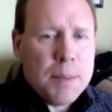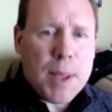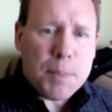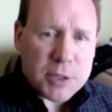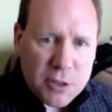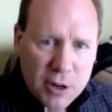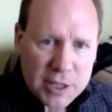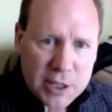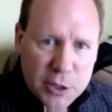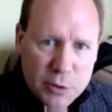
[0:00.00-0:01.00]
People started
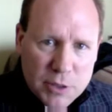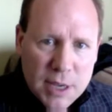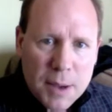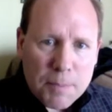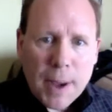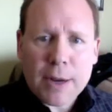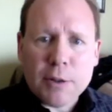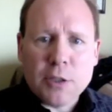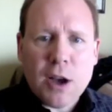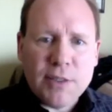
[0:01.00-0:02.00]
to use
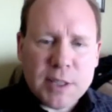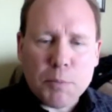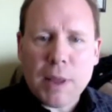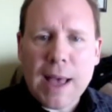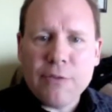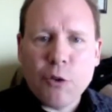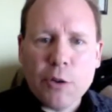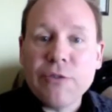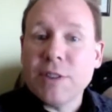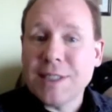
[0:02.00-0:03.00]
Microsoft as a
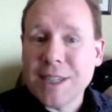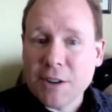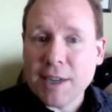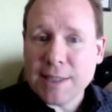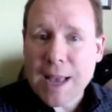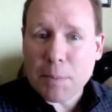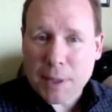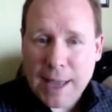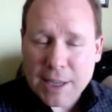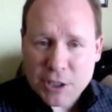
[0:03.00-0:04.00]
platform for serious
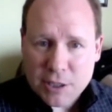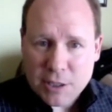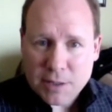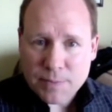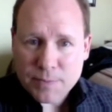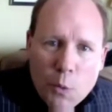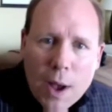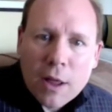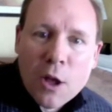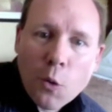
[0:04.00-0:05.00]
applications.
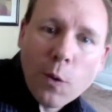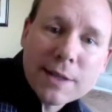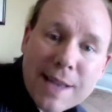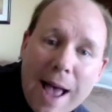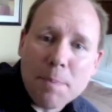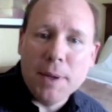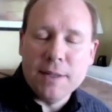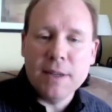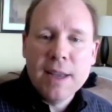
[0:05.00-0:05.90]
Well, what's happened?